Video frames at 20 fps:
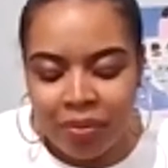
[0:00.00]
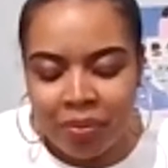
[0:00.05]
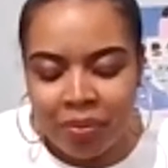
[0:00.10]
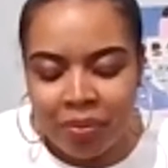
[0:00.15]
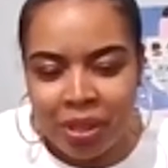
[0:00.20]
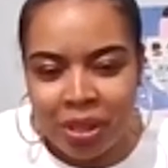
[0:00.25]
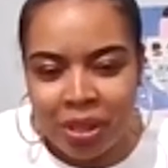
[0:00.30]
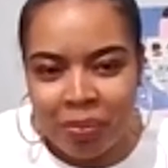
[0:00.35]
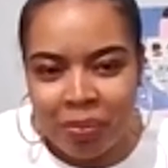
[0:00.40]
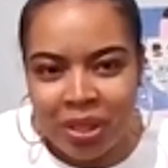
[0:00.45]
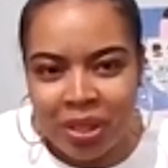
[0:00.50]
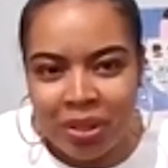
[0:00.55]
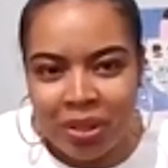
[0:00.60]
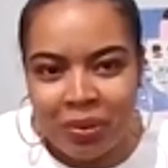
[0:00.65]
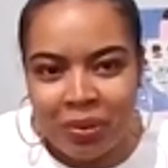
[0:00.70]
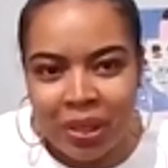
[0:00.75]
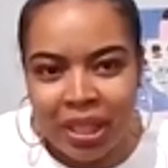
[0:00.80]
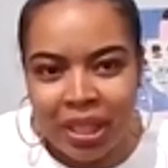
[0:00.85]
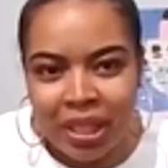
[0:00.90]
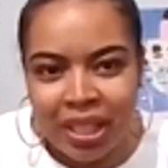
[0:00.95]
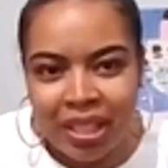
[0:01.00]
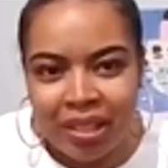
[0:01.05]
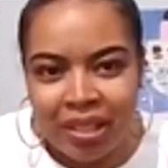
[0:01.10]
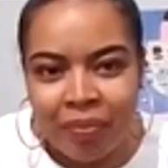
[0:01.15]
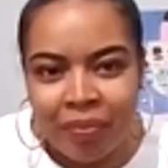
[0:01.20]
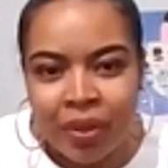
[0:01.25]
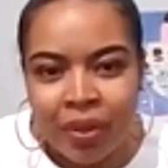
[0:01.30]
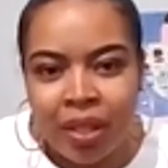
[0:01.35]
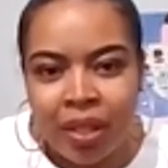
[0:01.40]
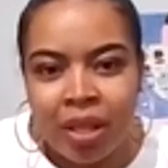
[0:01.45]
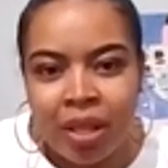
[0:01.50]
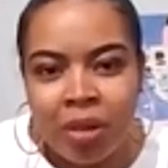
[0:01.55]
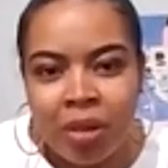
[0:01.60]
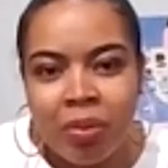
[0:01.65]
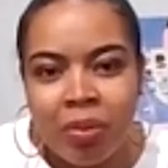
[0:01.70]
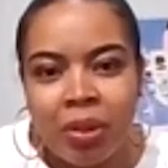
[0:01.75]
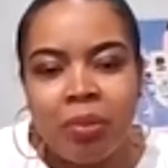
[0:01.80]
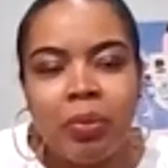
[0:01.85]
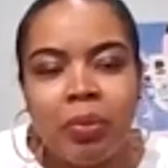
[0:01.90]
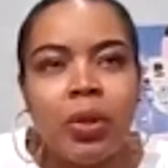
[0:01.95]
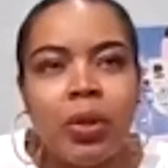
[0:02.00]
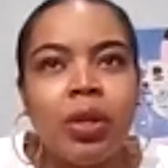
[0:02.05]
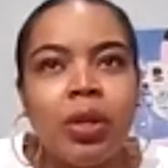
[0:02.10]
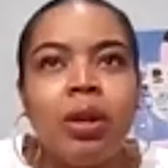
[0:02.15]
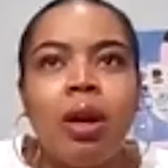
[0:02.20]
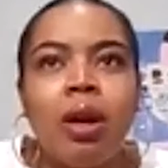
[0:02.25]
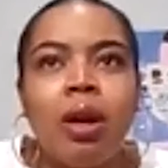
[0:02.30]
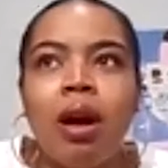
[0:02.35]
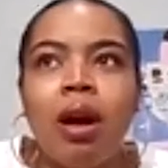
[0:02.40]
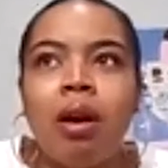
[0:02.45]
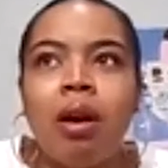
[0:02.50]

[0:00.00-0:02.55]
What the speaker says: Bliss Books and Wine, a brick and mortar.